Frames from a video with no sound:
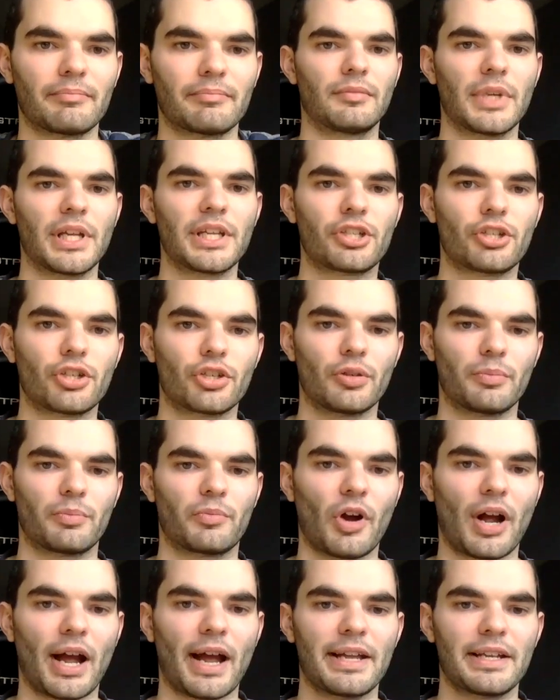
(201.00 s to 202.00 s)
it's just
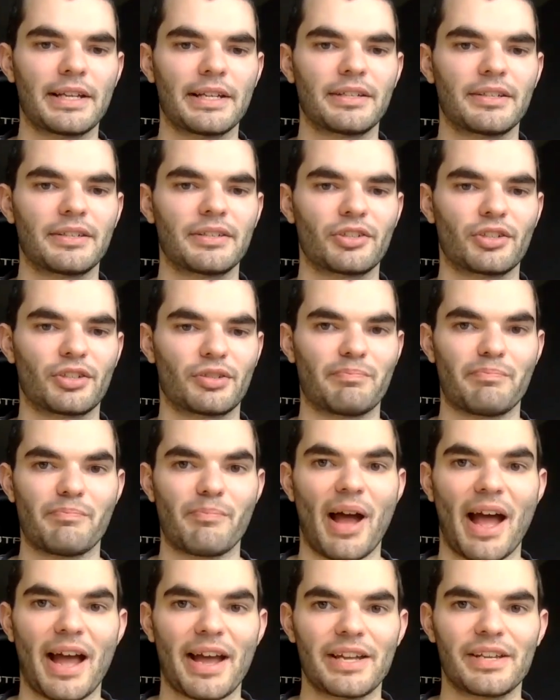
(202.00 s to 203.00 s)
upgraded and just
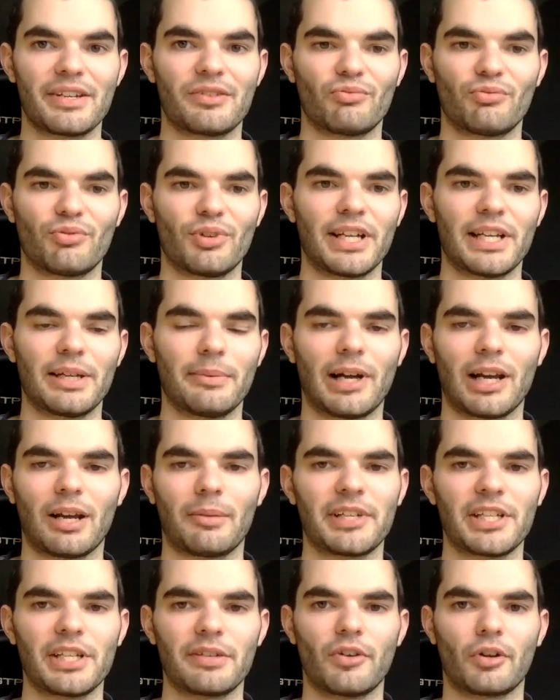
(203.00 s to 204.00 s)
made really well. I
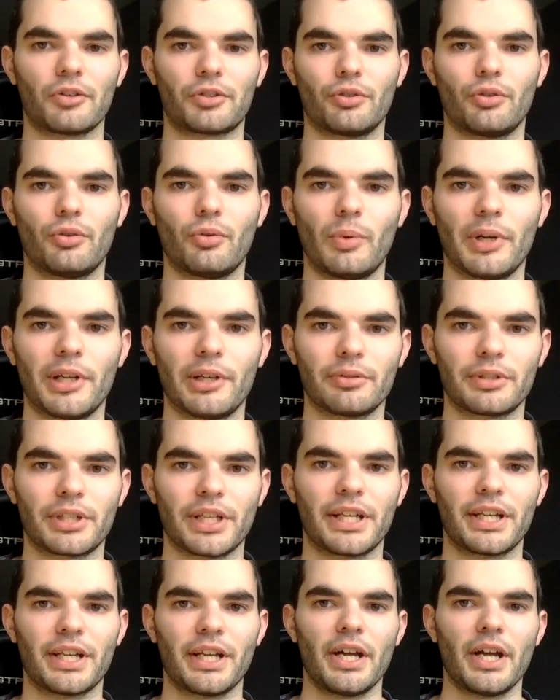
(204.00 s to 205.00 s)
mean, you've got dual
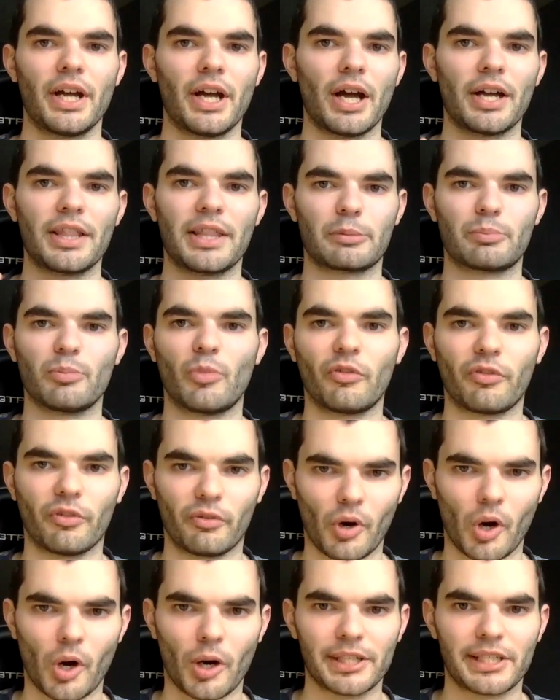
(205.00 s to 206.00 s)
wielding, there's more
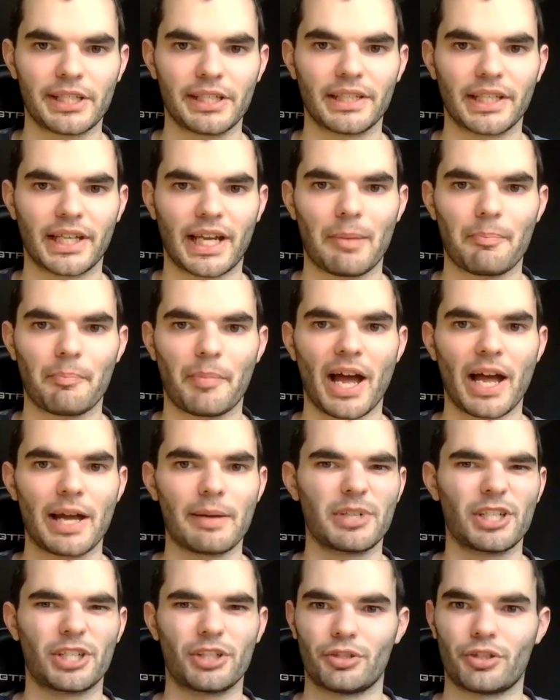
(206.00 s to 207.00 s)
variety in the campaign
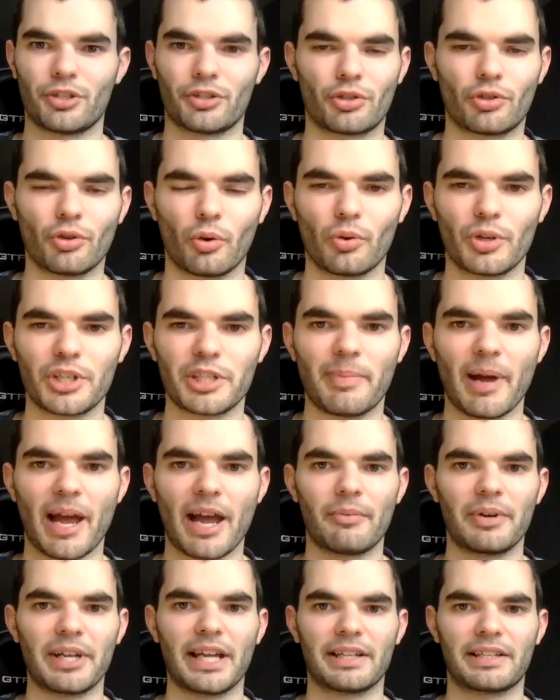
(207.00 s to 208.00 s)
missions, the story's better,
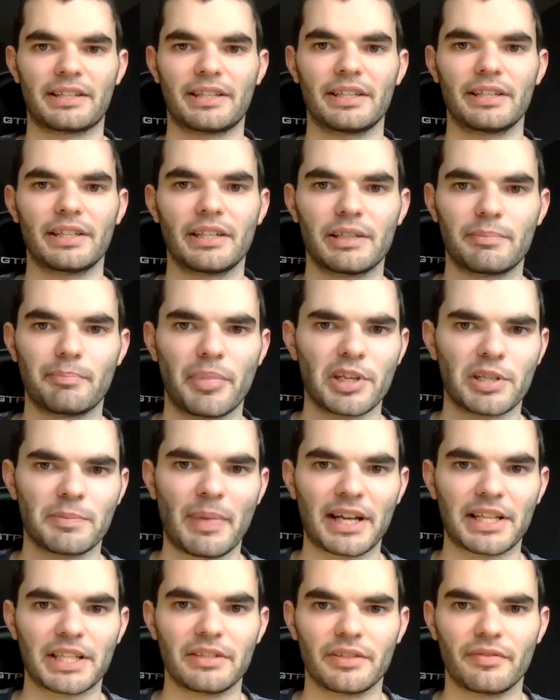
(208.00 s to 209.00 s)
we get to see the
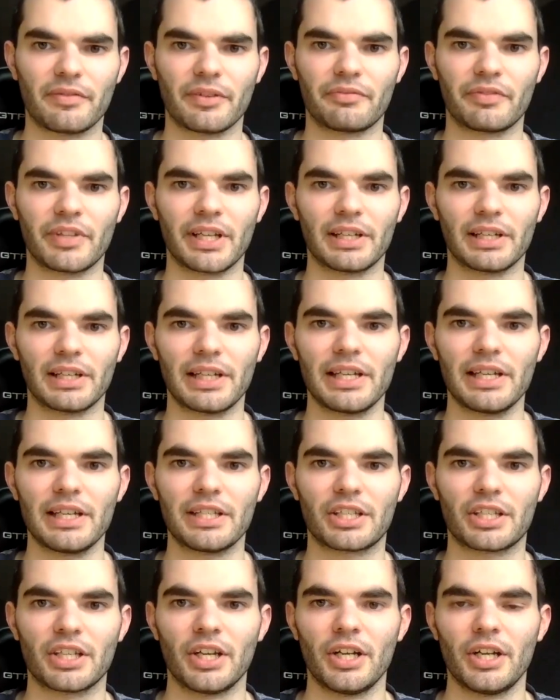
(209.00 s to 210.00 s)
perspective of the
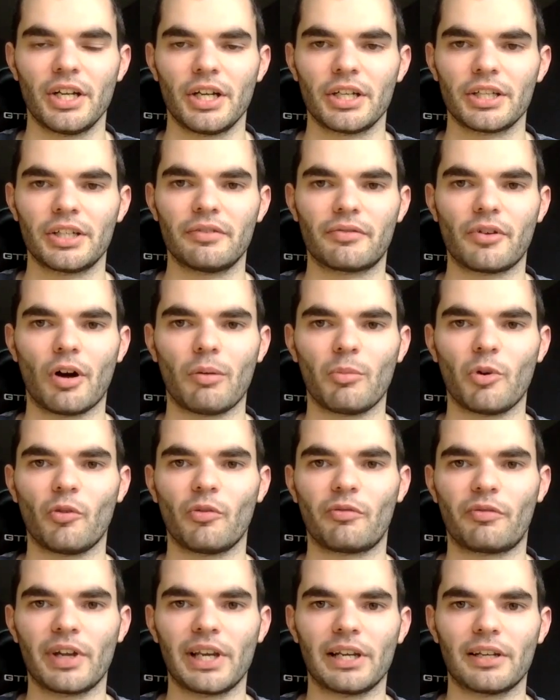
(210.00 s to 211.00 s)
elites, you've got more
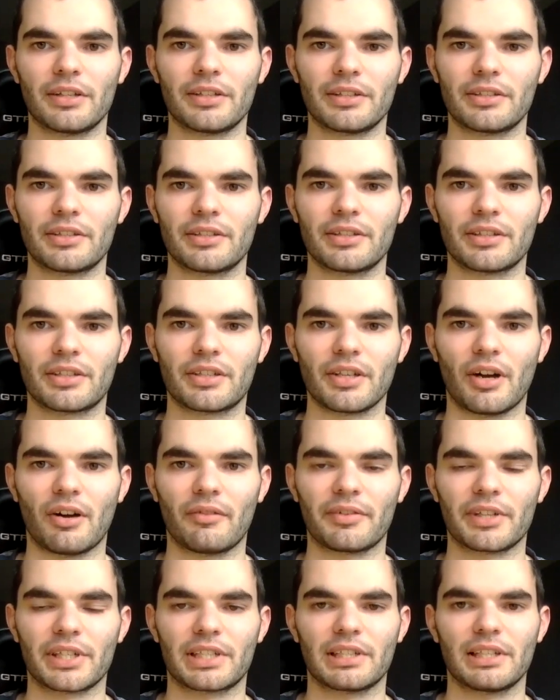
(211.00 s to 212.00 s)
villains,
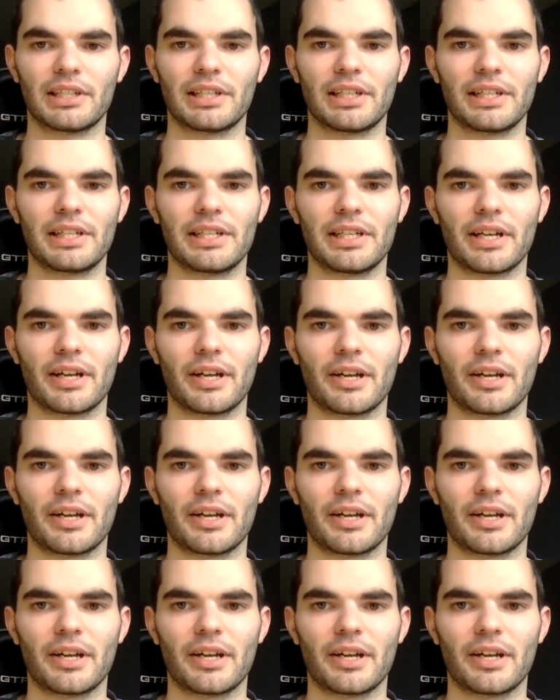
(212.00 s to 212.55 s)
obviously.